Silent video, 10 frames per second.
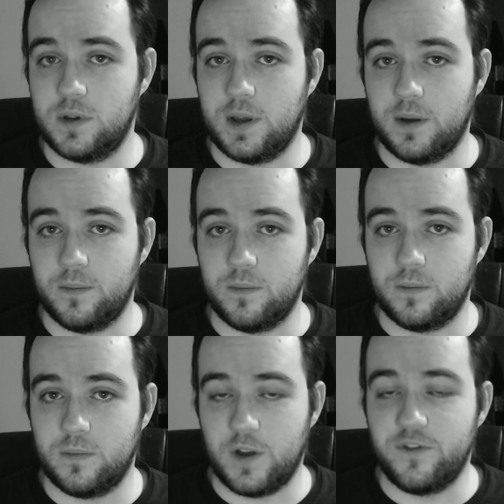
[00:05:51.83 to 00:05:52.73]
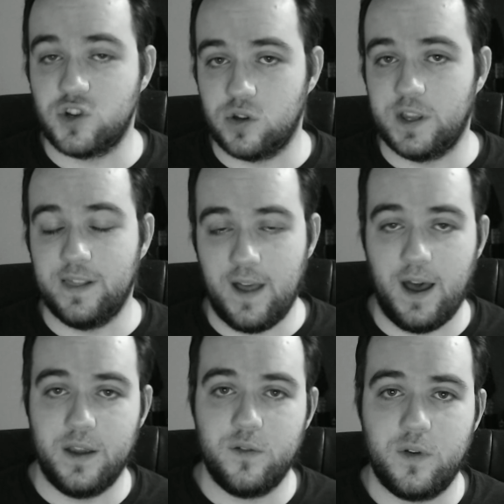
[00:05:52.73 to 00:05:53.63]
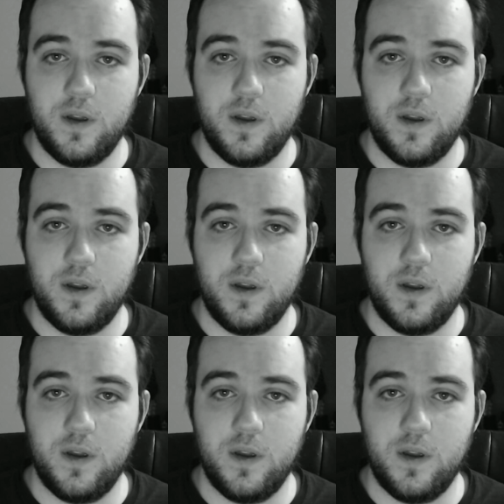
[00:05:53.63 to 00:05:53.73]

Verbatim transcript: um, officially live.